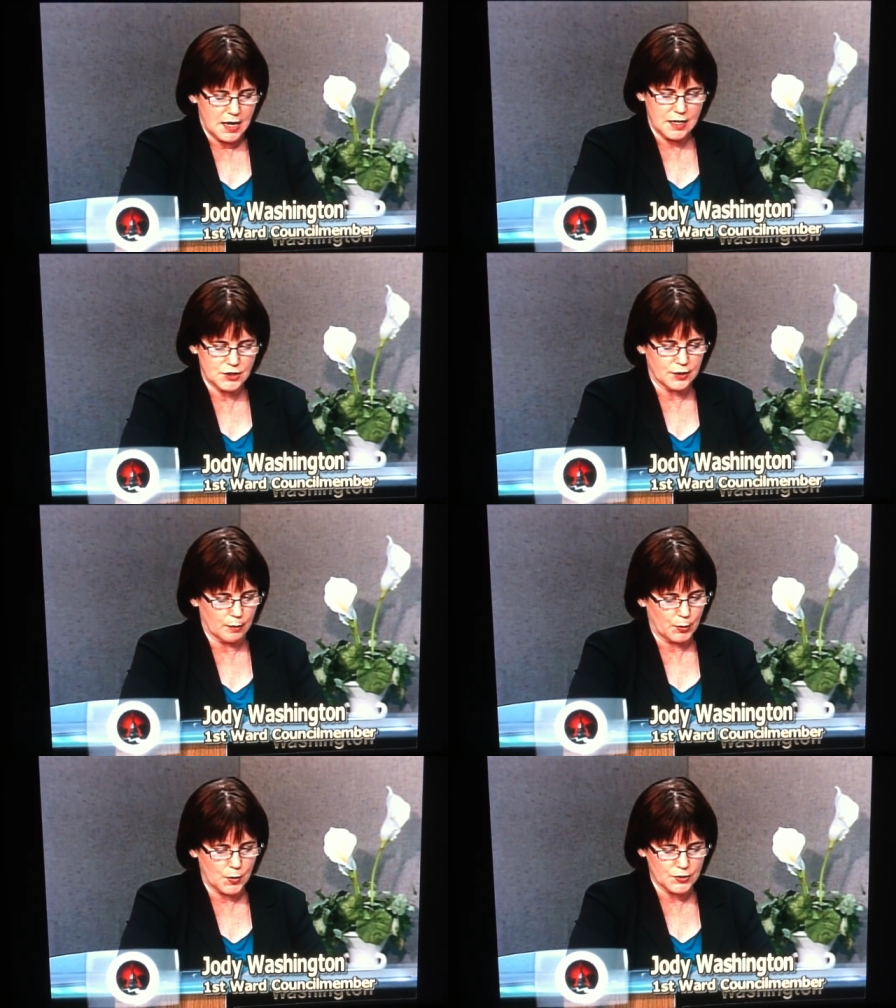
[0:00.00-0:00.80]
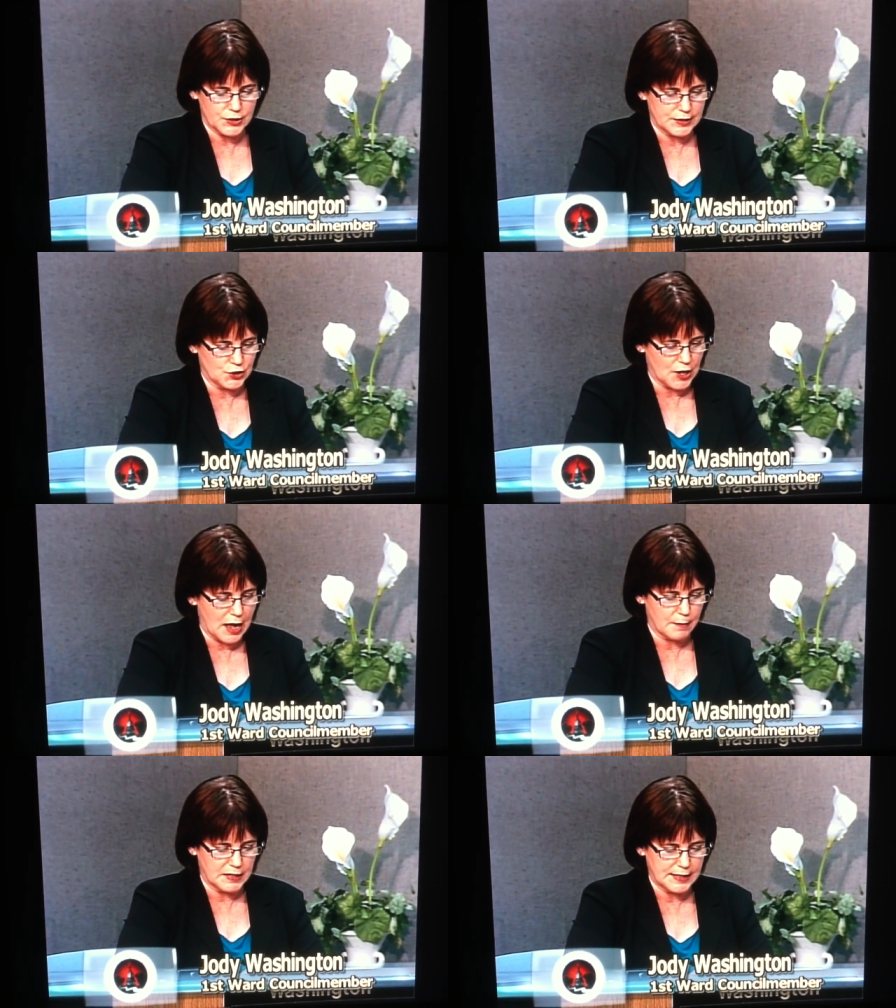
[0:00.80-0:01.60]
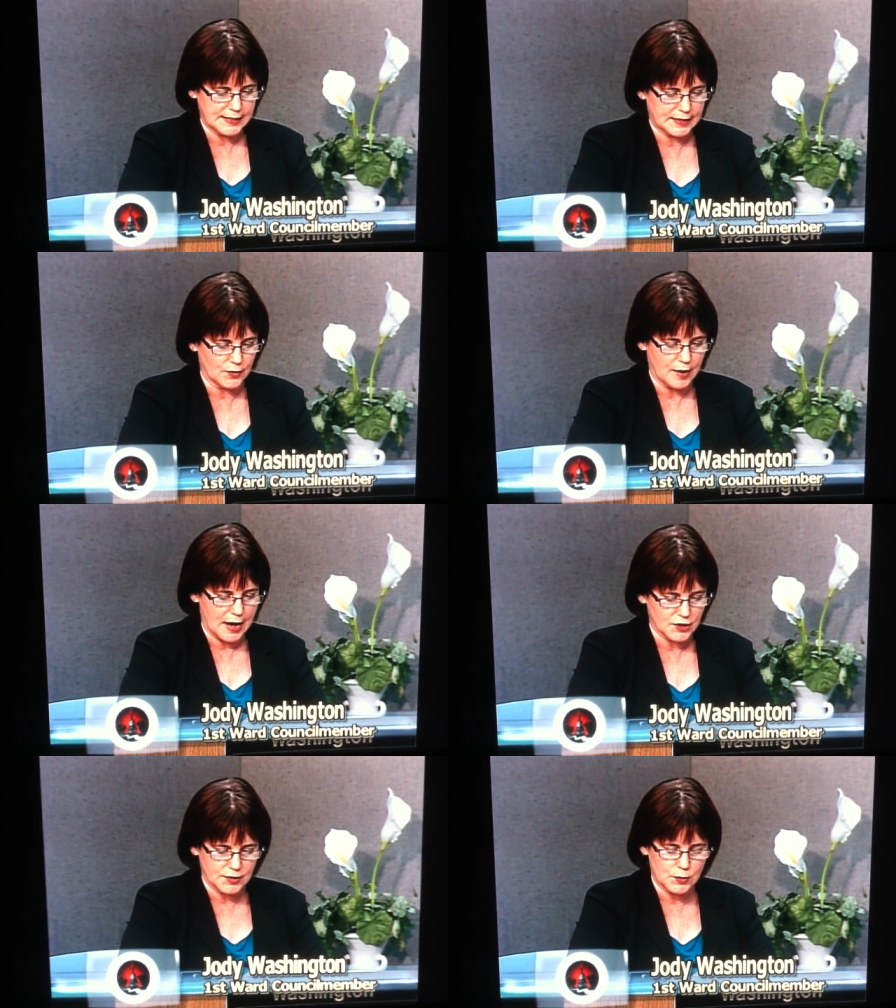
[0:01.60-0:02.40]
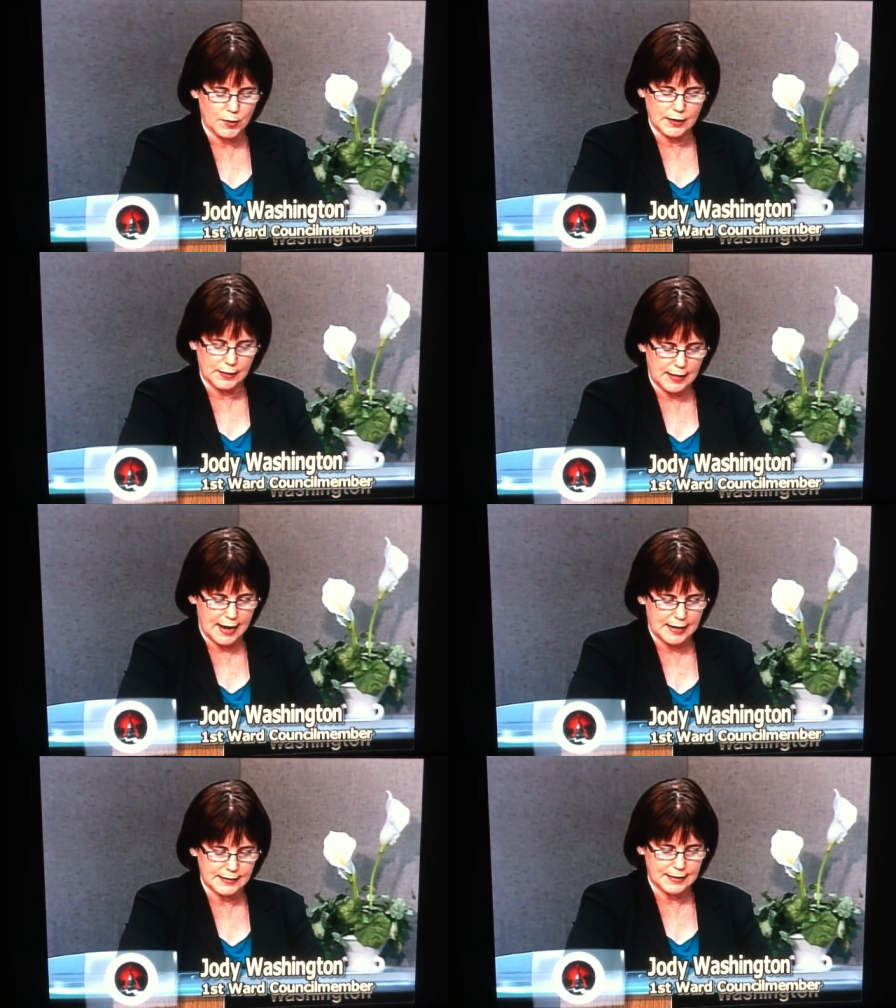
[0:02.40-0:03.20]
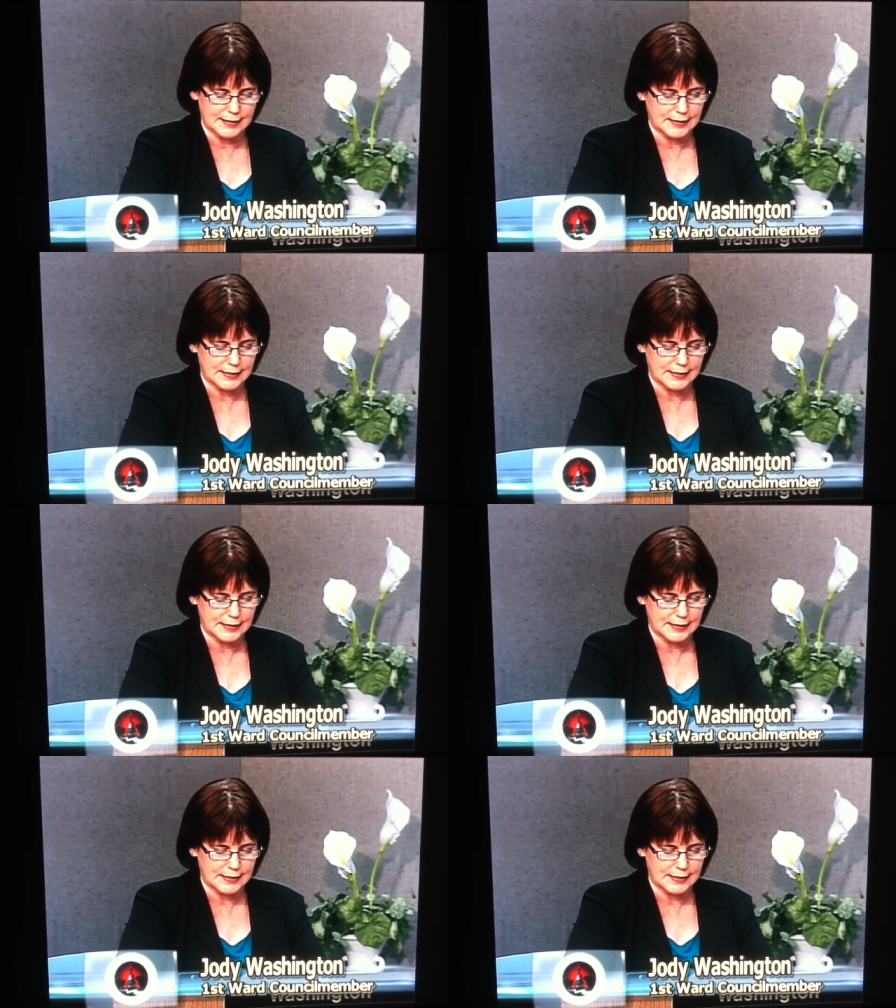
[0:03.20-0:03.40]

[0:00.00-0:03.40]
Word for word: He should approach his job and his interactions with class.